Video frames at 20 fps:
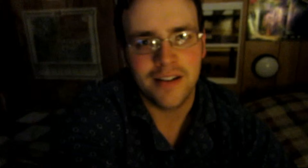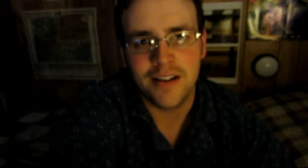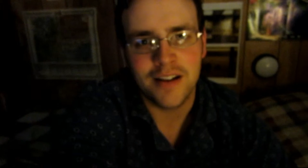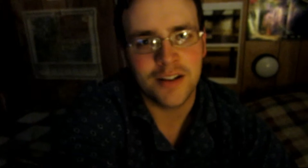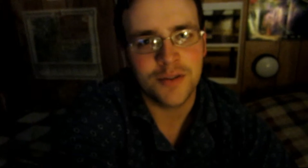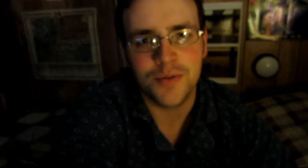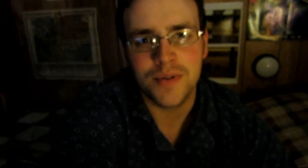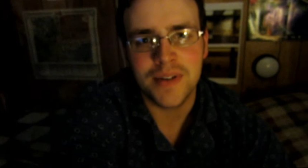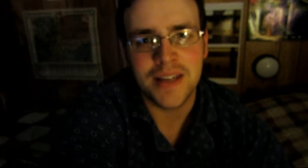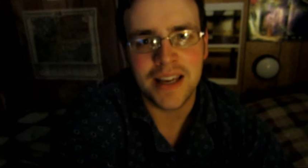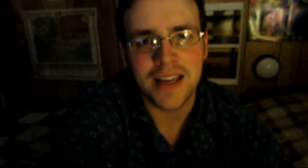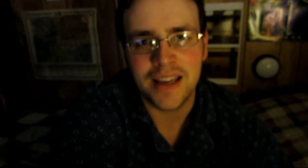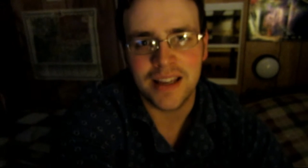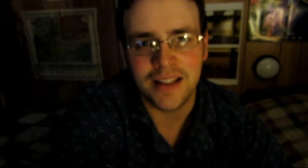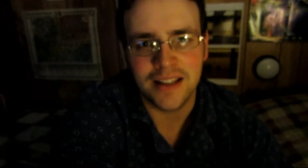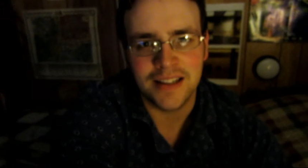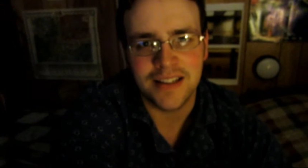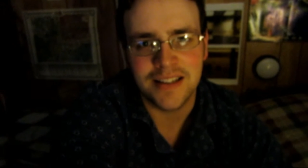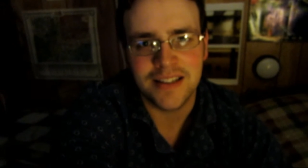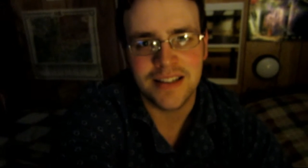That's
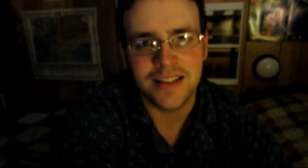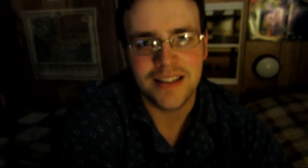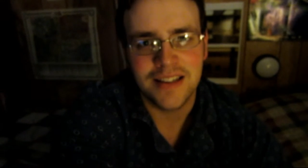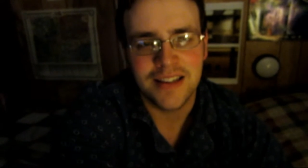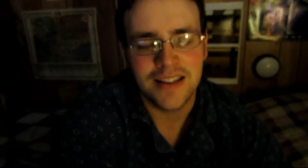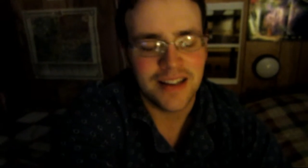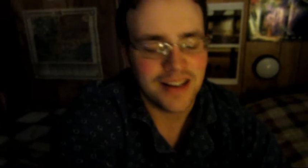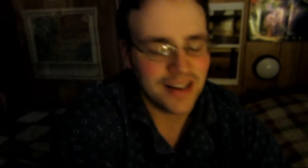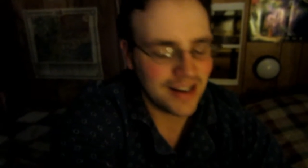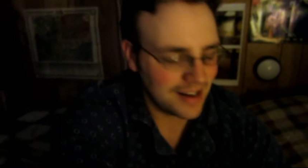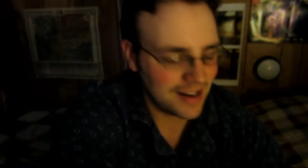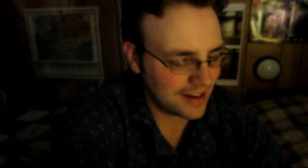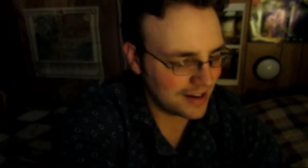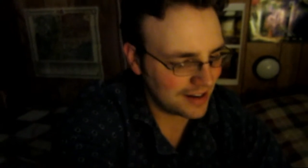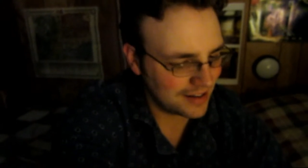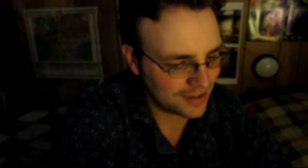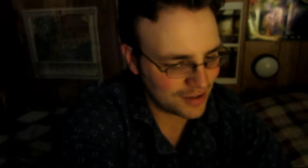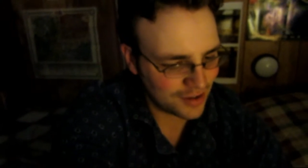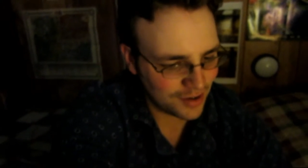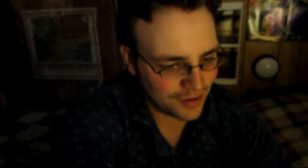ridiculous.
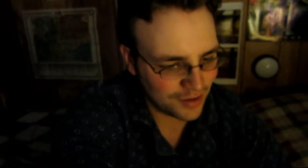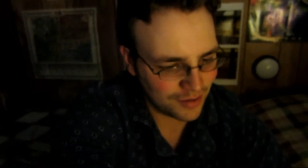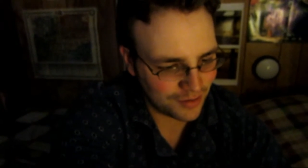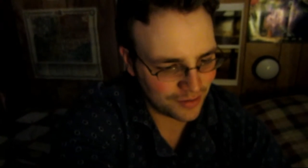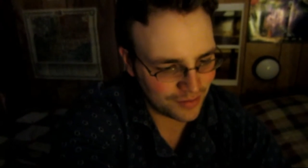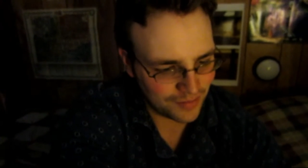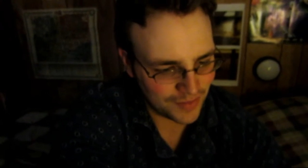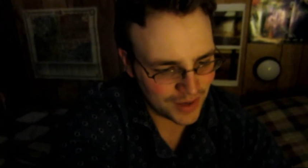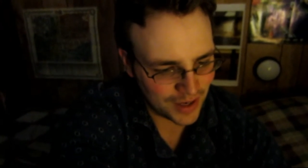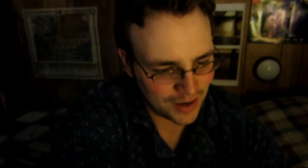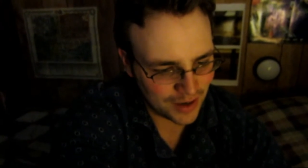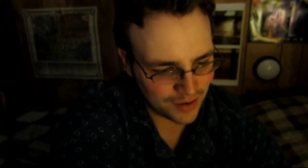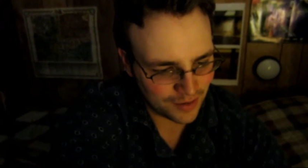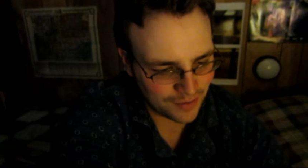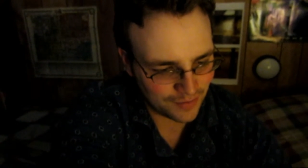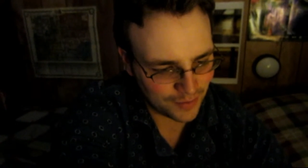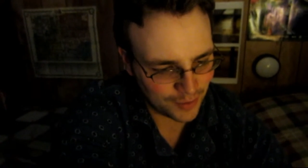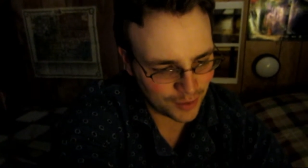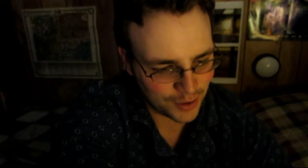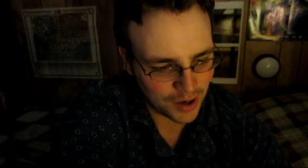So, you know,
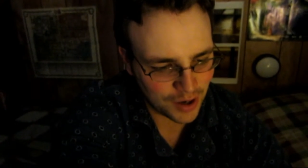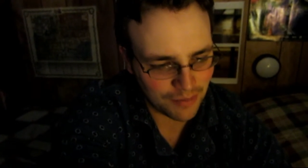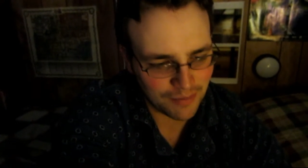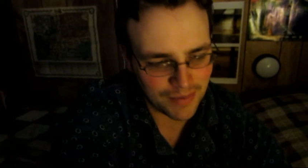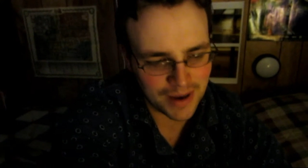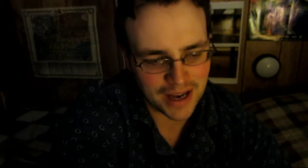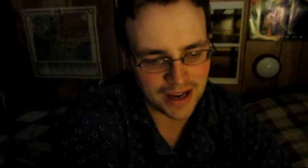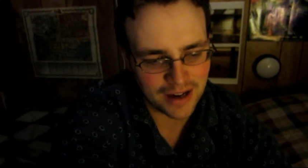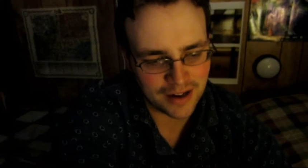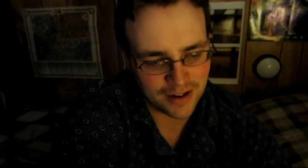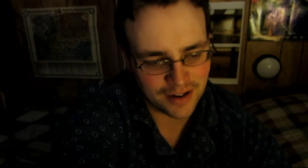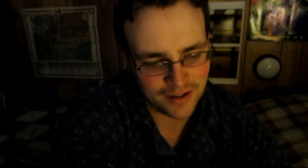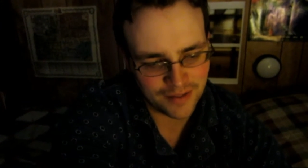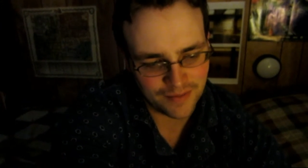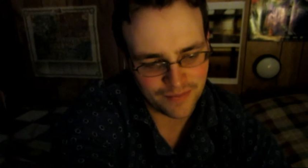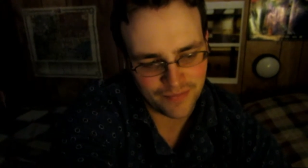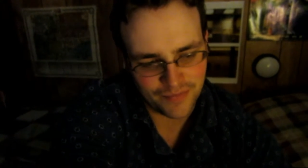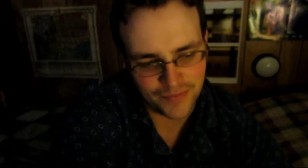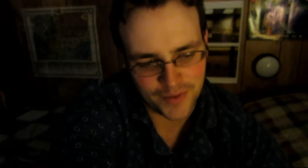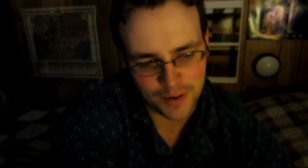looking back
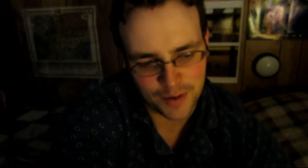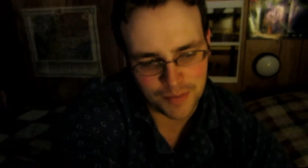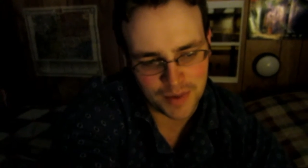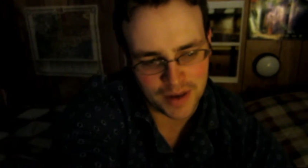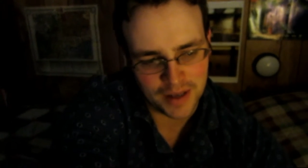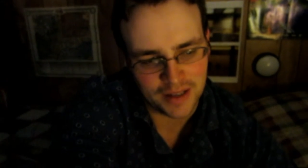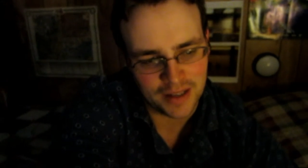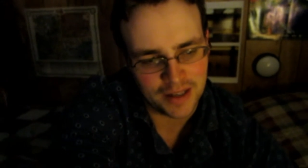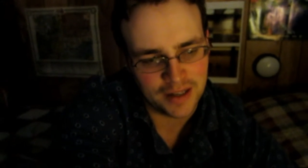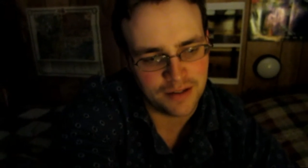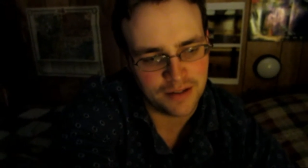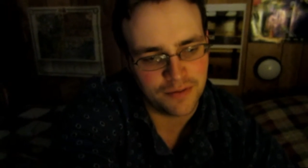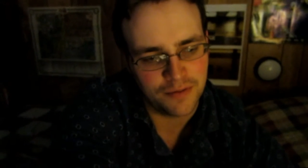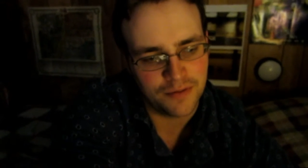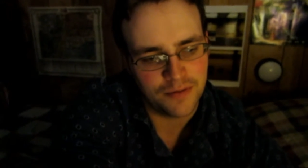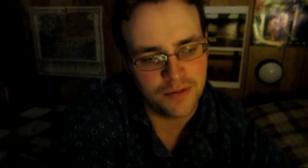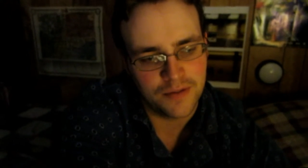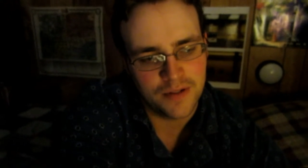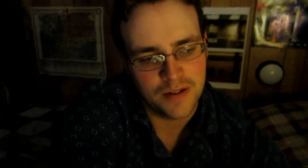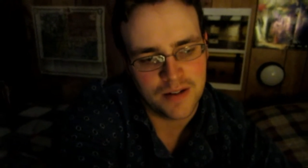on my life
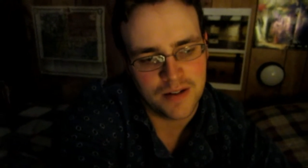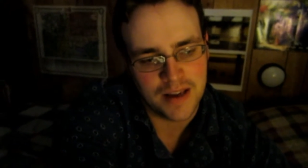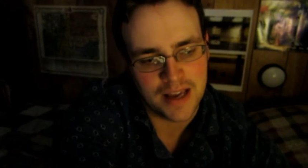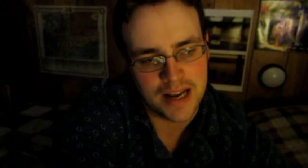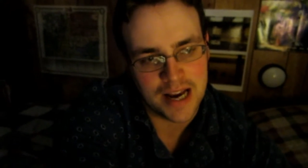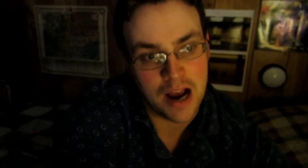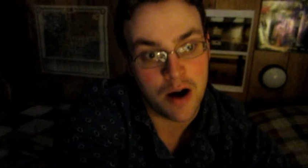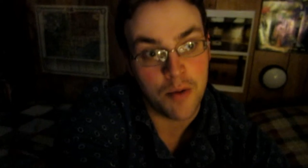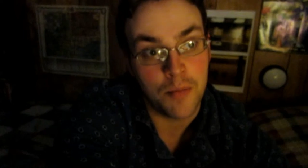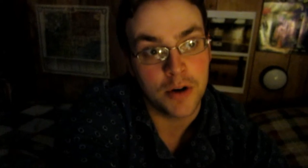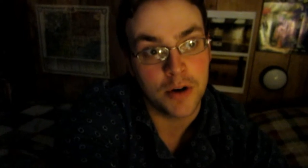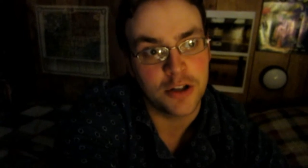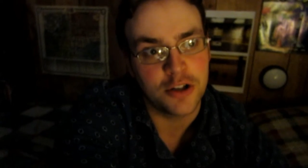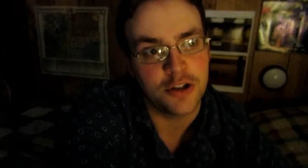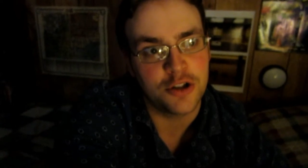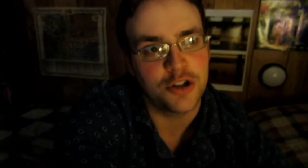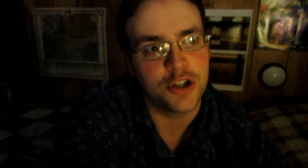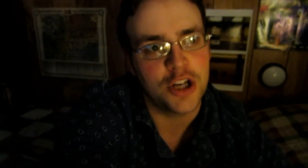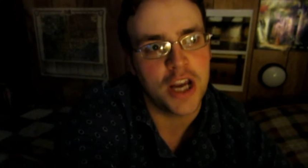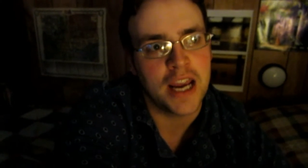and how much
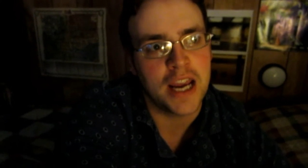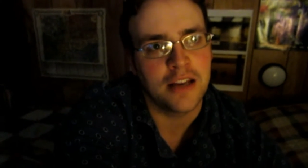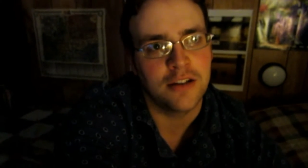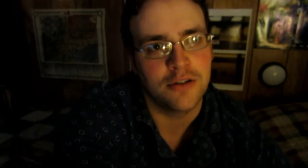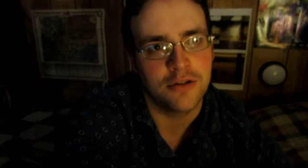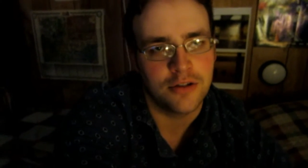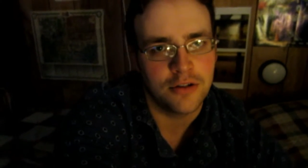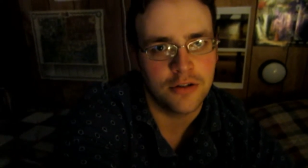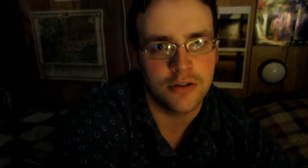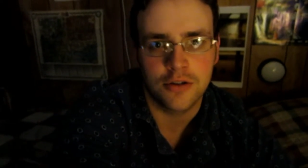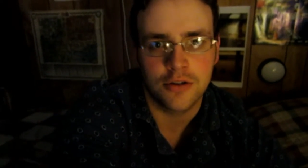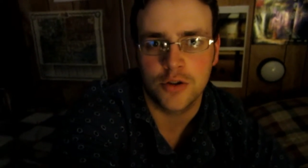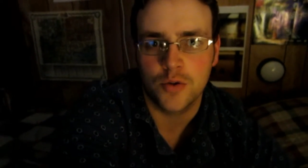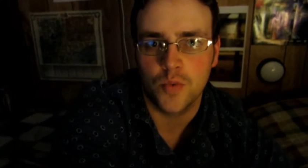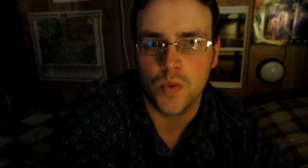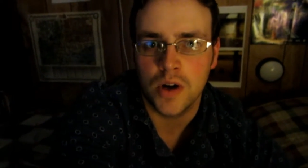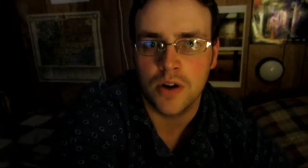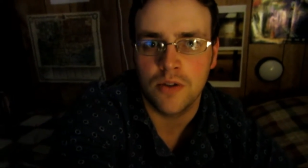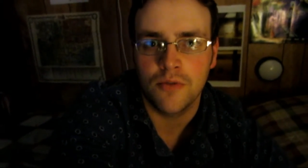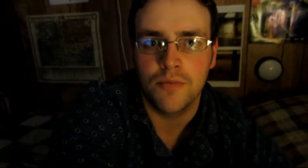has changed in just
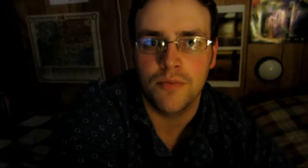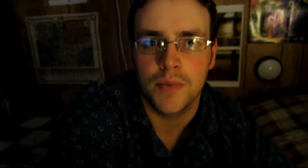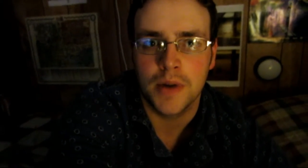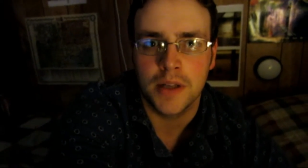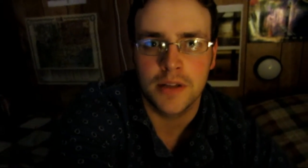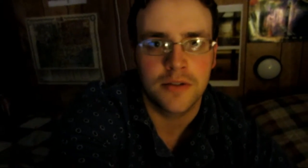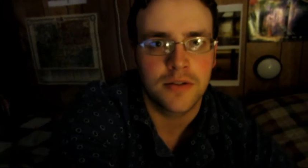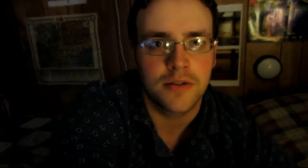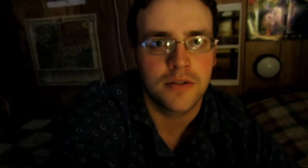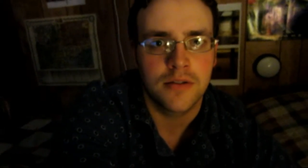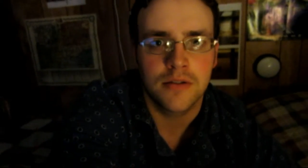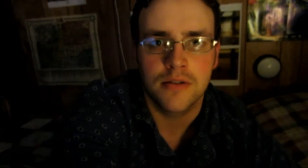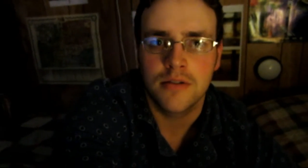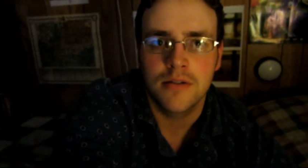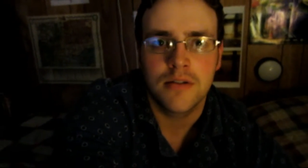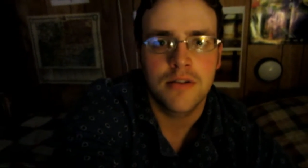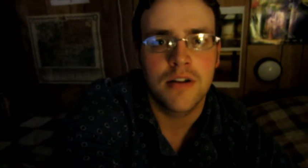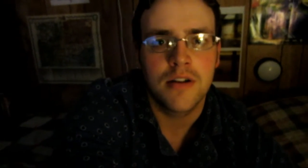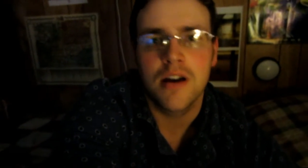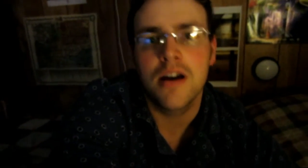12 months,
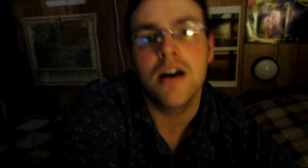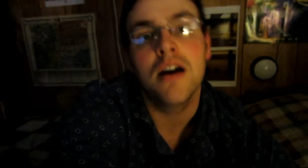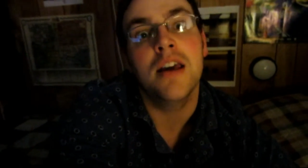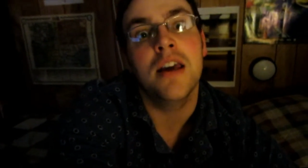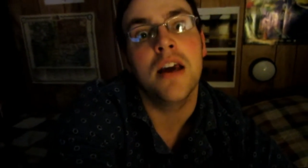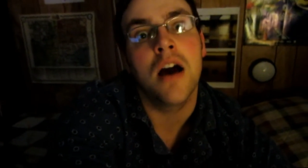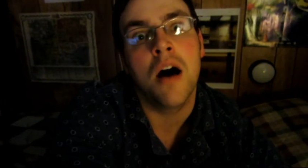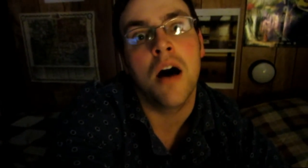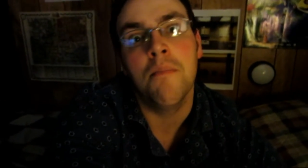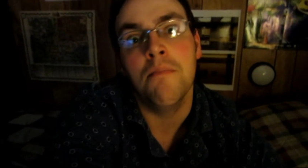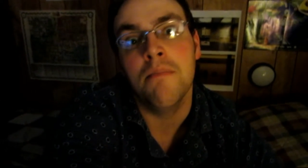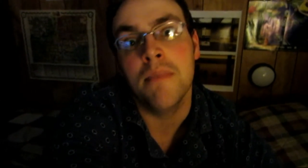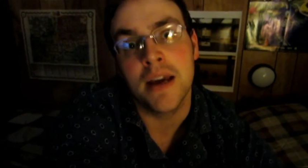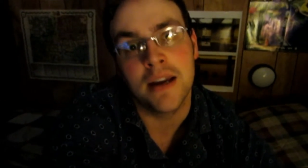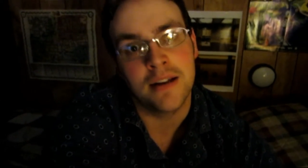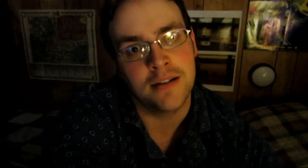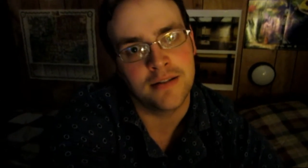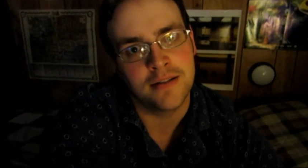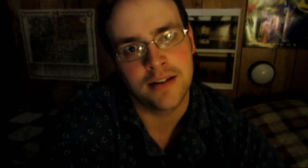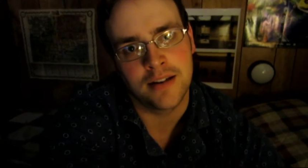
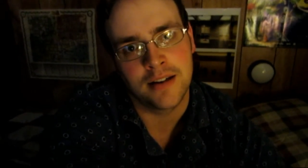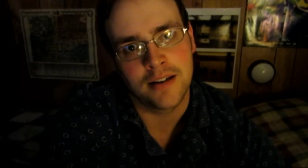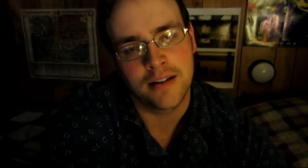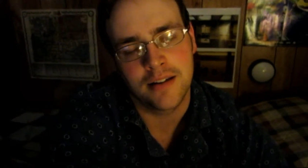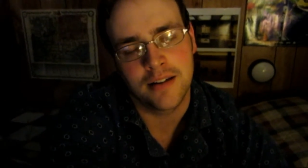amazing.